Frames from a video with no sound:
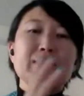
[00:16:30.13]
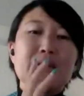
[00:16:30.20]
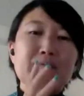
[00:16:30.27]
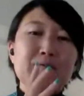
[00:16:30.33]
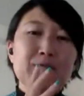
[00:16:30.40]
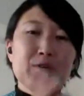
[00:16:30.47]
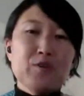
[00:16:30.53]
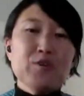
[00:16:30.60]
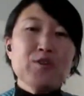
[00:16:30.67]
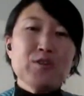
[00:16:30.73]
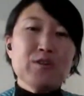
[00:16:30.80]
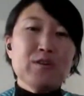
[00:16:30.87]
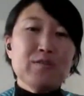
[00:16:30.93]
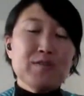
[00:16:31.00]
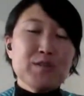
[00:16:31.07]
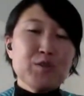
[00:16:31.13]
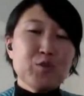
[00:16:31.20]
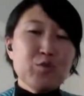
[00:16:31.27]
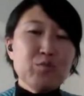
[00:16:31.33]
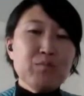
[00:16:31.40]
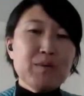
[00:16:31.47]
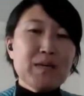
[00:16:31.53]
Some version of
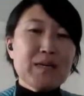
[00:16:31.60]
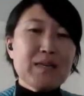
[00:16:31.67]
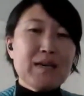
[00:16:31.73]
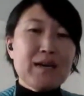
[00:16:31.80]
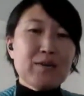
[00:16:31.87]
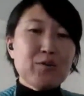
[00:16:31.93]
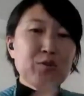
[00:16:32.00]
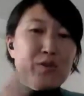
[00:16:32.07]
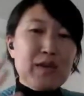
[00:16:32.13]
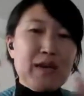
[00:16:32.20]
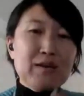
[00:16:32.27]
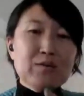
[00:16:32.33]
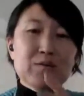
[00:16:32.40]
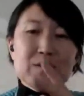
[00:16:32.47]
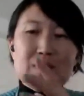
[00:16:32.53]
assuming that you can't